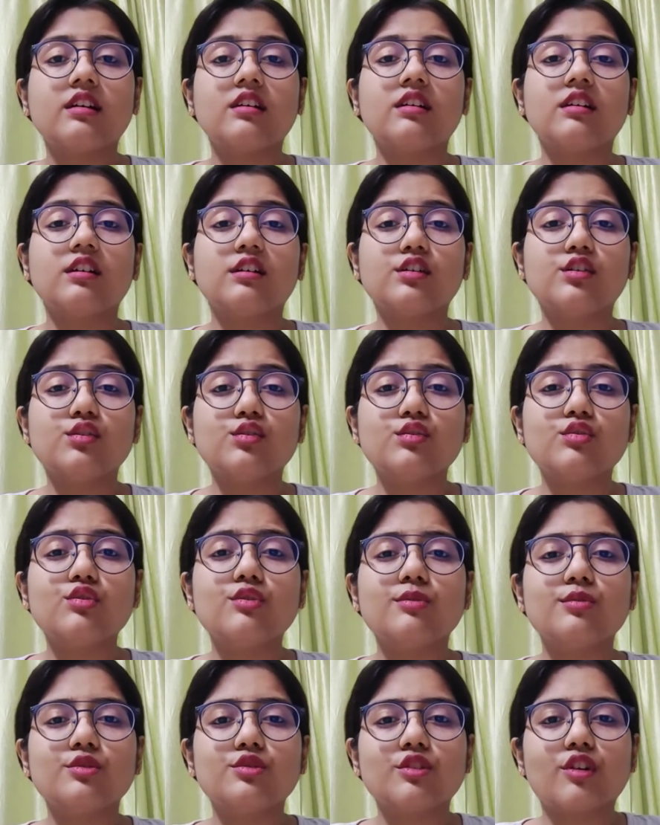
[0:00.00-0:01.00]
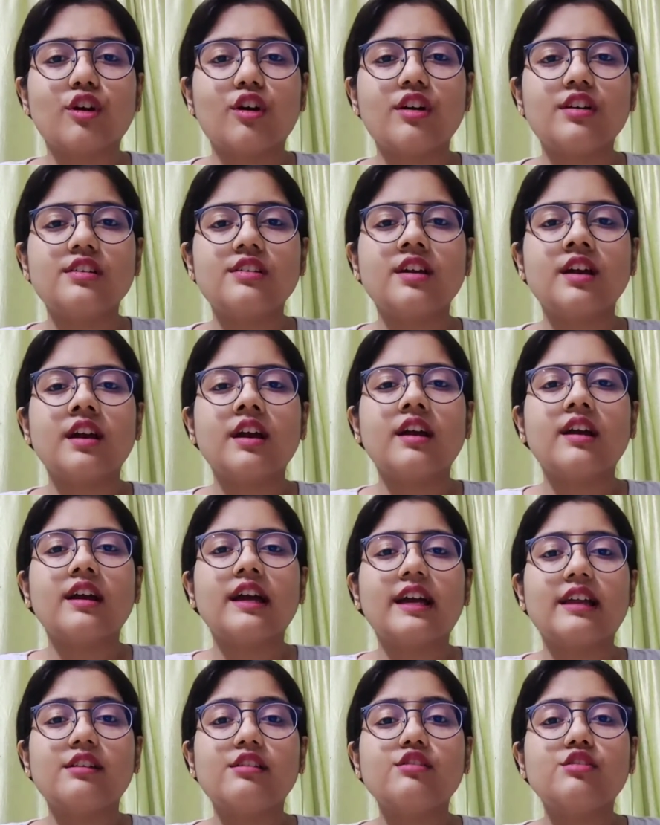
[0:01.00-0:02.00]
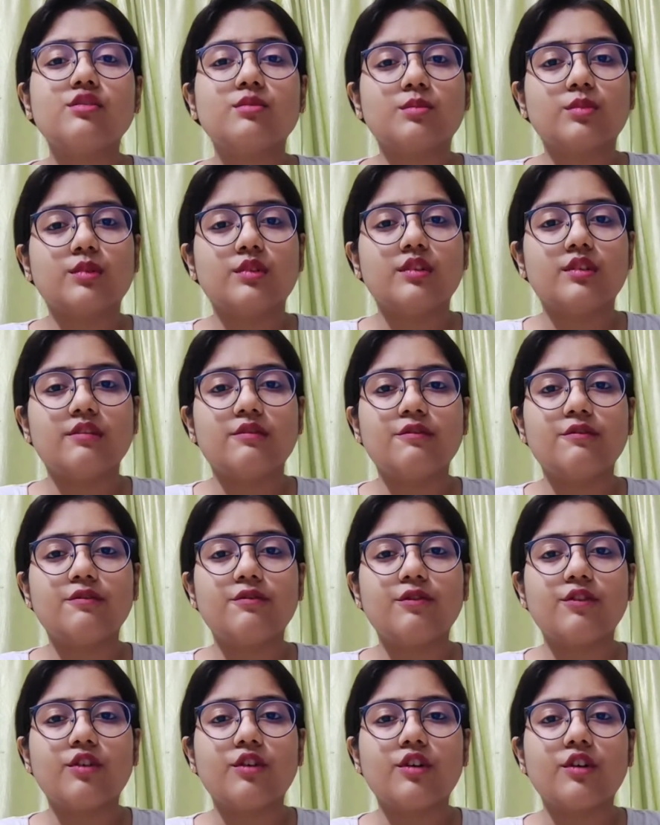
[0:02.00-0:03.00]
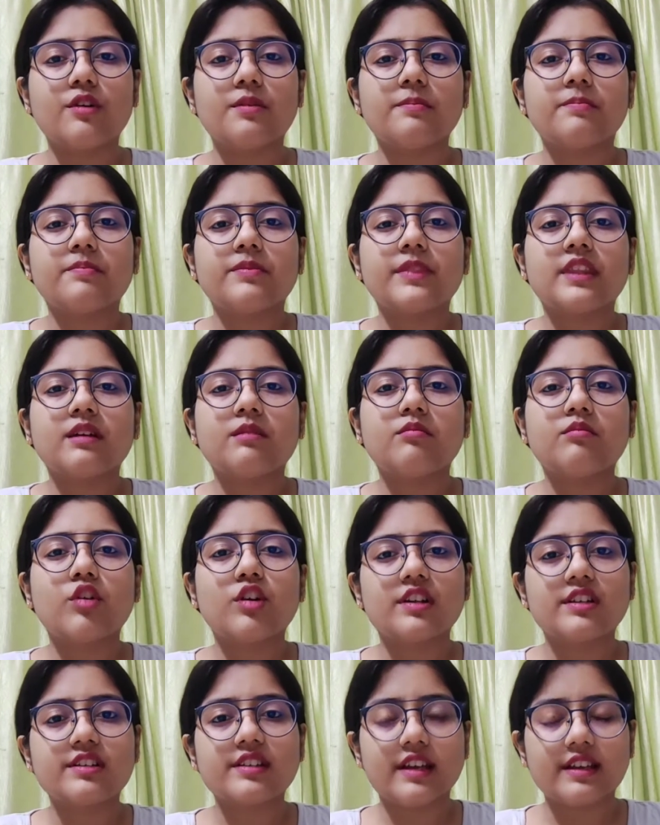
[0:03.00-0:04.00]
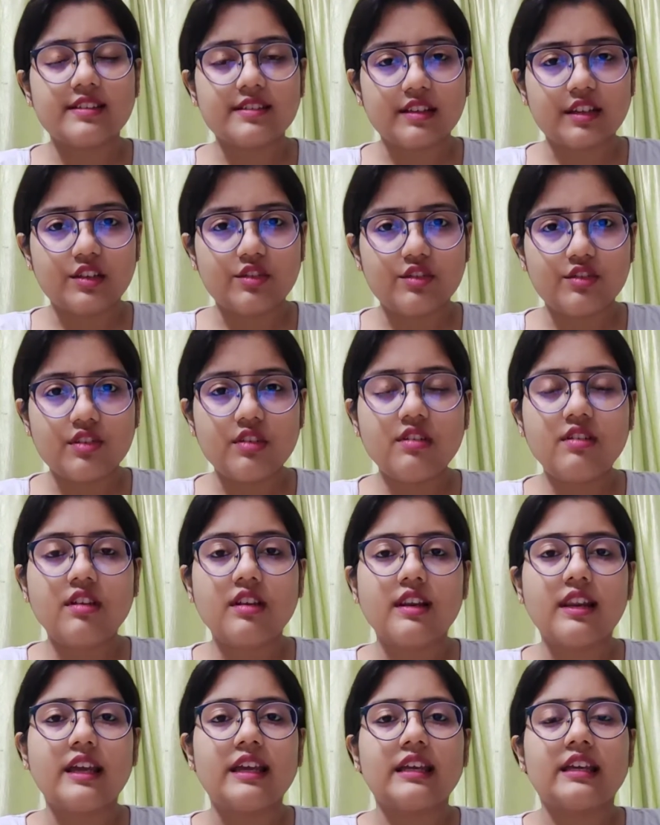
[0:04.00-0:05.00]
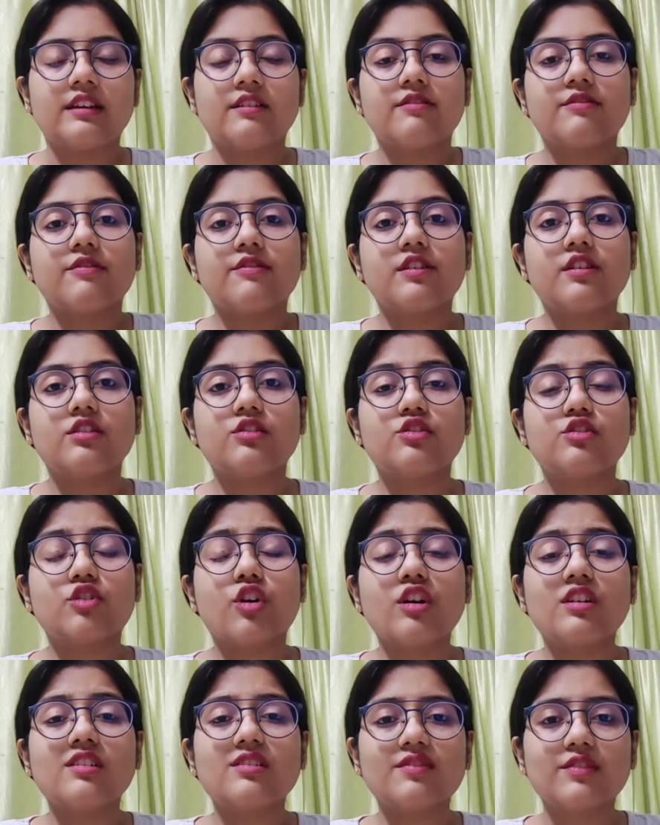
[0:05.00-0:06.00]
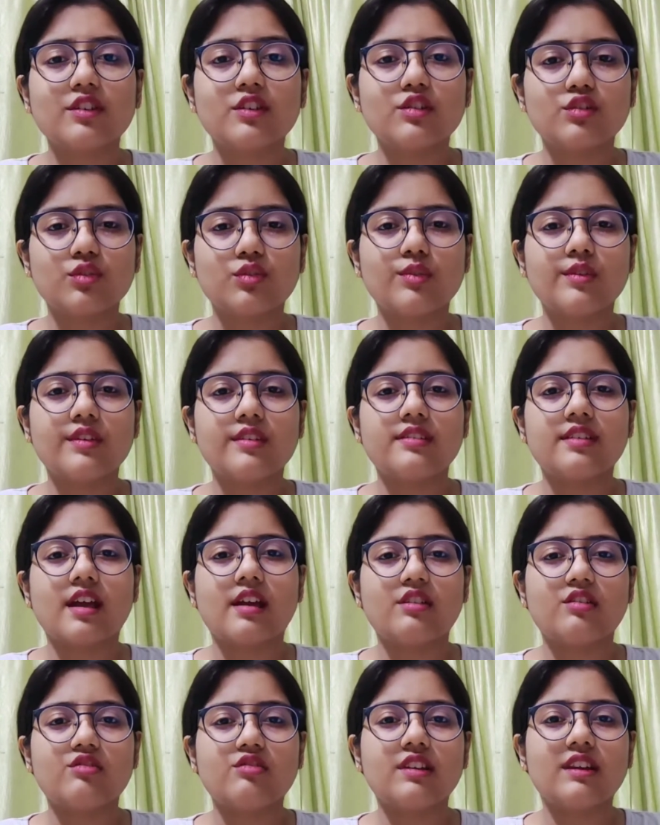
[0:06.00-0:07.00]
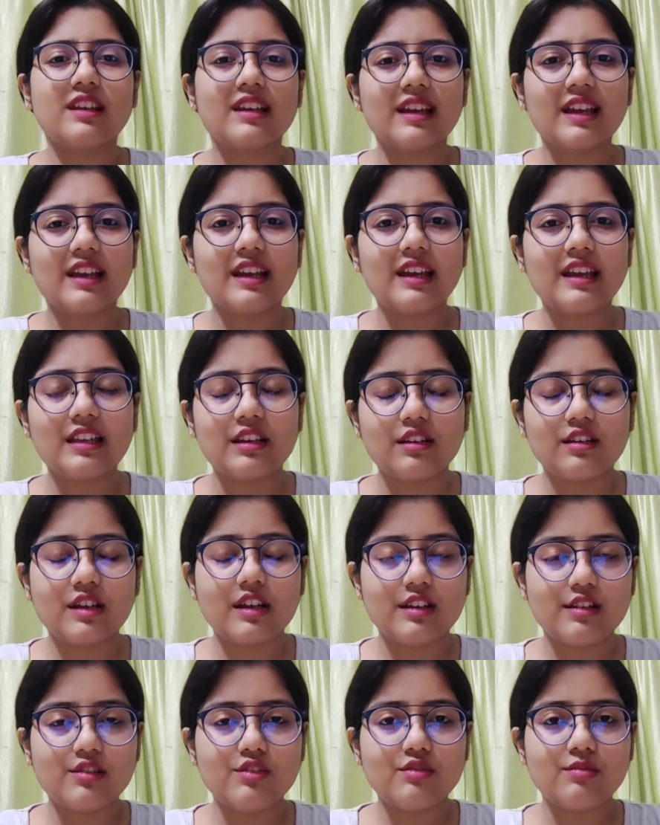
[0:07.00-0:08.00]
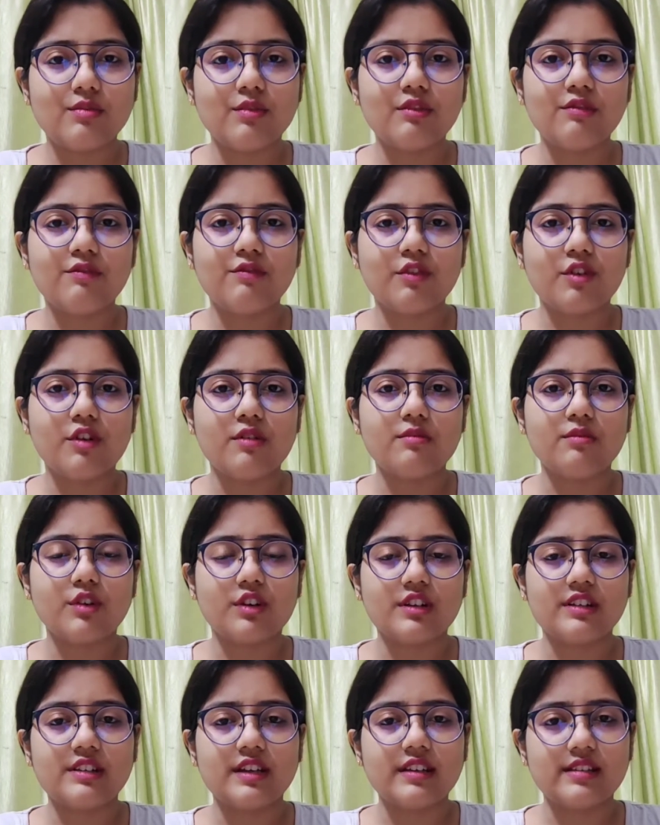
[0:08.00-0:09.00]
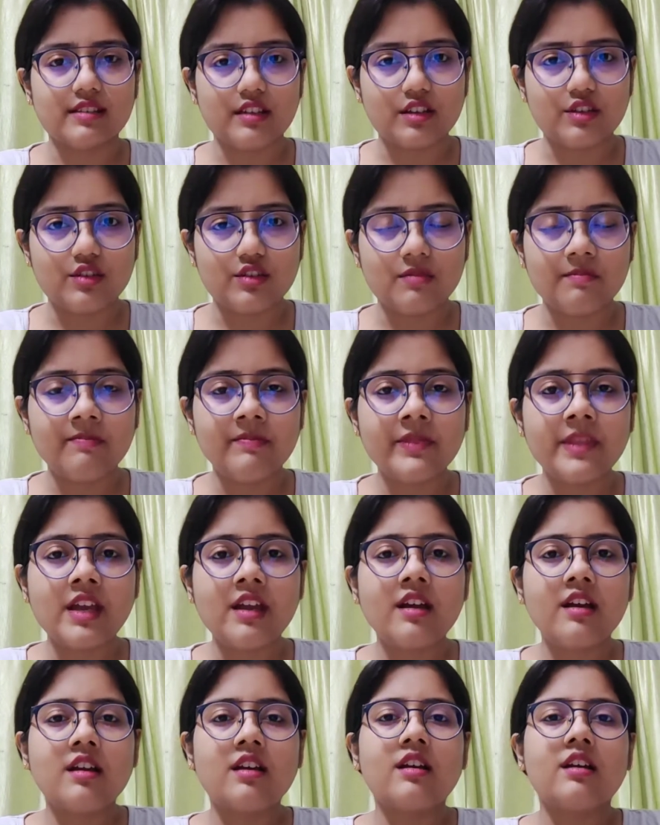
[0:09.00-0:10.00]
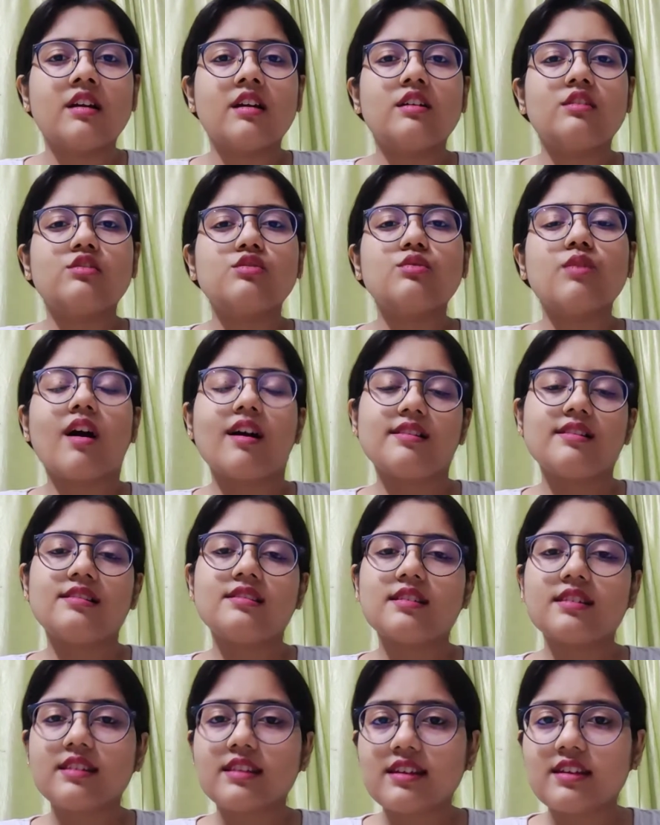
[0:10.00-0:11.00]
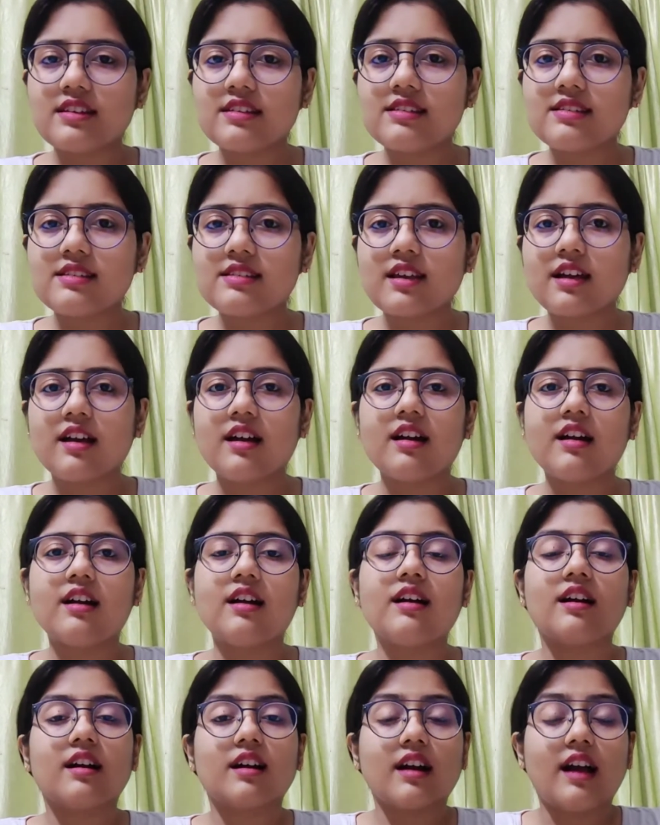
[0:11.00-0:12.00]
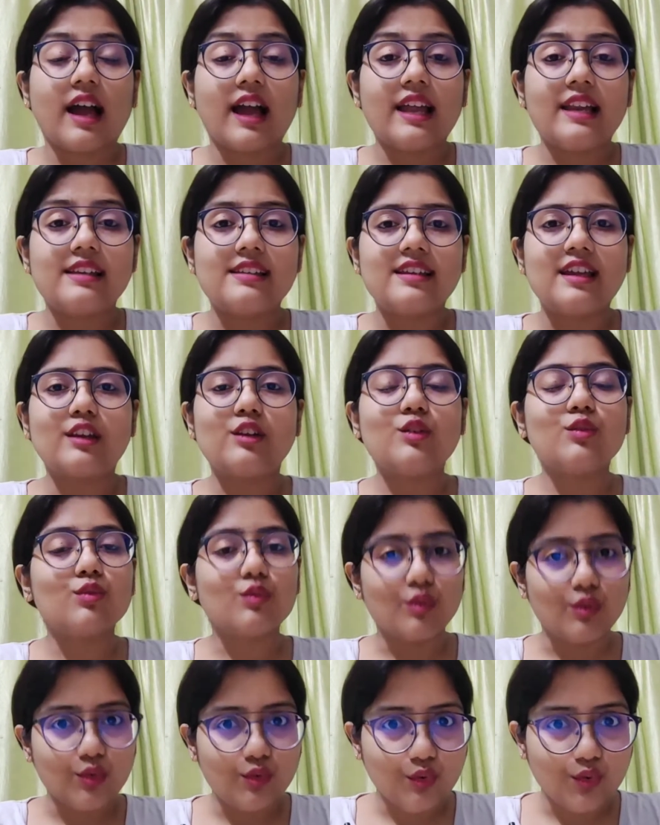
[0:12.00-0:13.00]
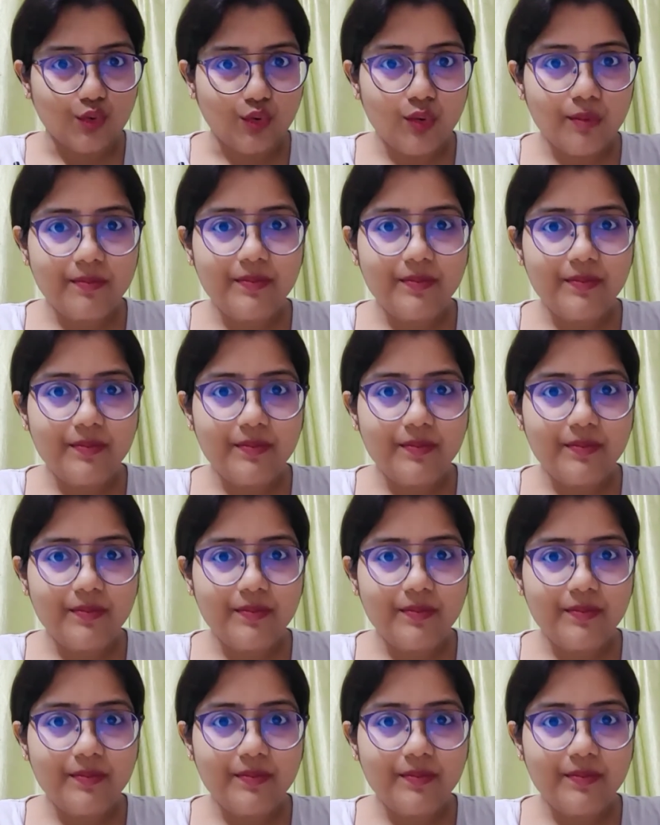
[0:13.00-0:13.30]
YouTube short eligible for monetization? Like, if short video is actually eligible for monetization? To answer this, I'll tell you no.